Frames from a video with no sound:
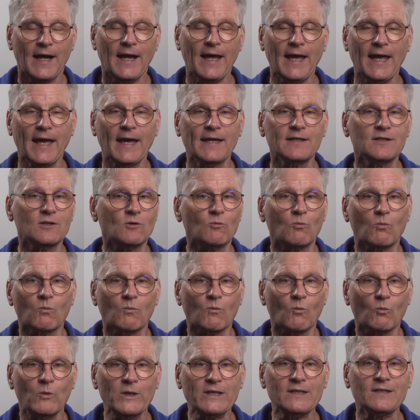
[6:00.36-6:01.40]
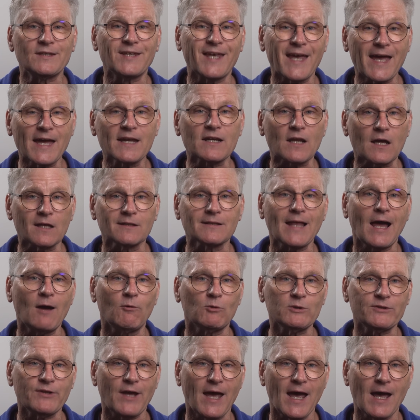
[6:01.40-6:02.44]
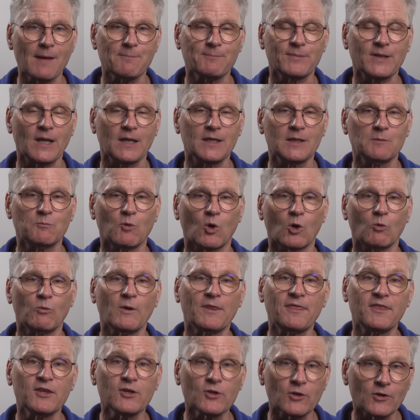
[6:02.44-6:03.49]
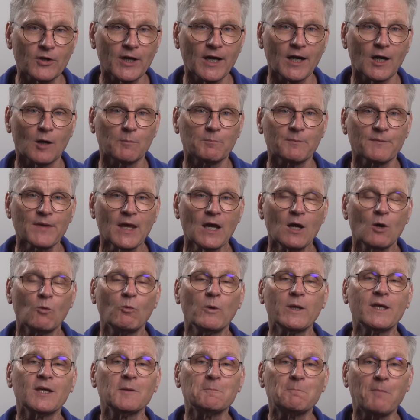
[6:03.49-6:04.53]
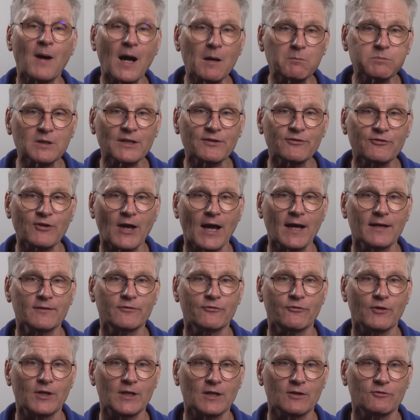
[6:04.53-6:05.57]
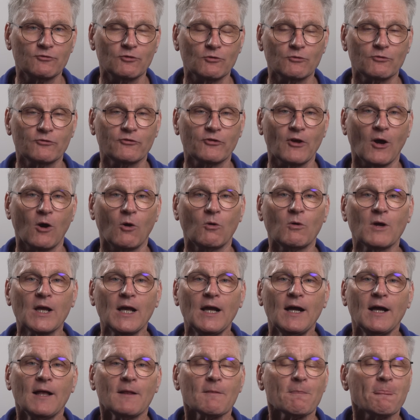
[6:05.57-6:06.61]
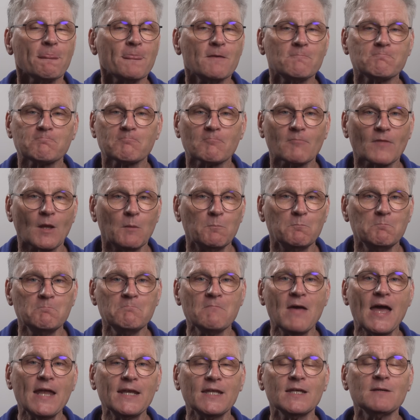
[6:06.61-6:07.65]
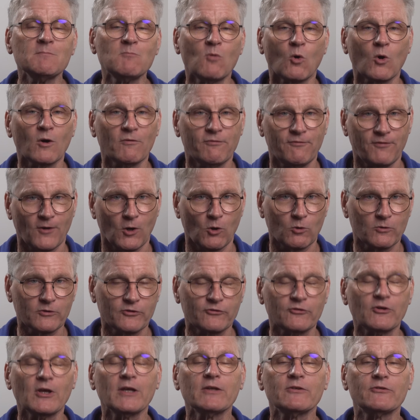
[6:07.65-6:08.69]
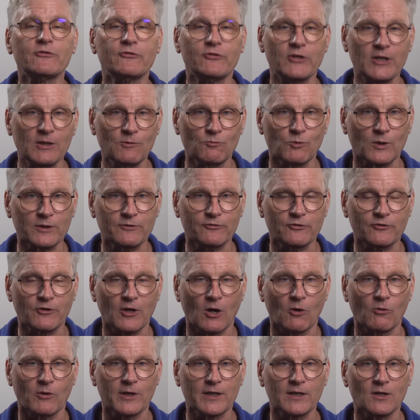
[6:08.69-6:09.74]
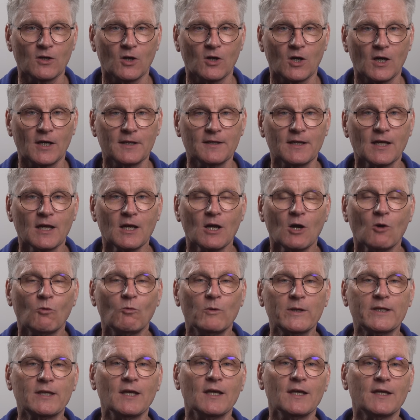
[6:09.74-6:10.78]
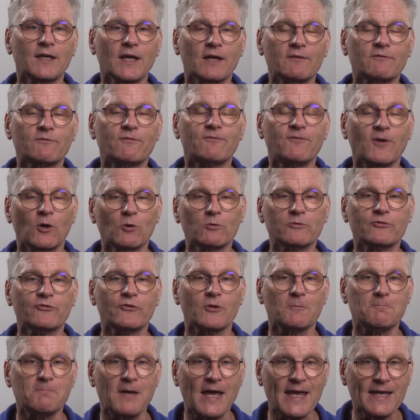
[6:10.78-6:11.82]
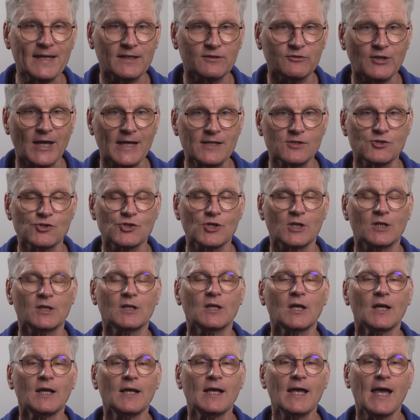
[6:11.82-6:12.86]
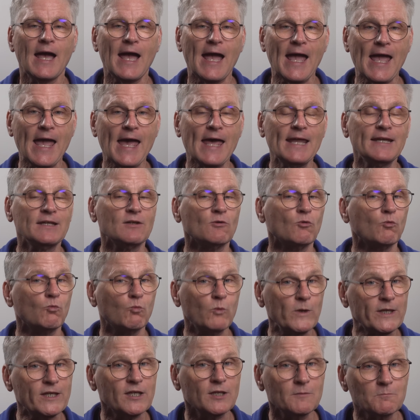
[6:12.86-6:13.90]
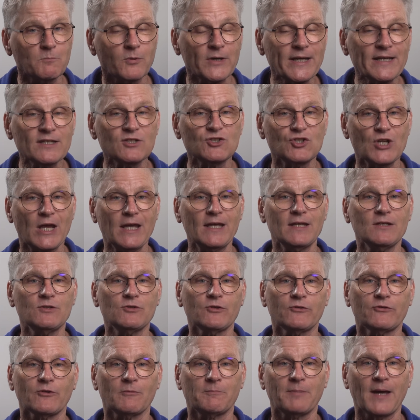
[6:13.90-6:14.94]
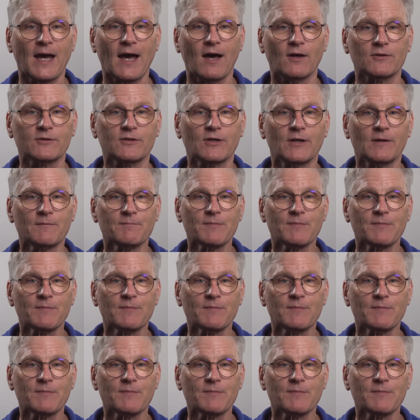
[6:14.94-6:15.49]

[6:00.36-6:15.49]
And we can't allow it to happen anymore. With your help, we can publicize the issue so many more folks see what's going on. We can get folks to pay attention and we can bring changes about.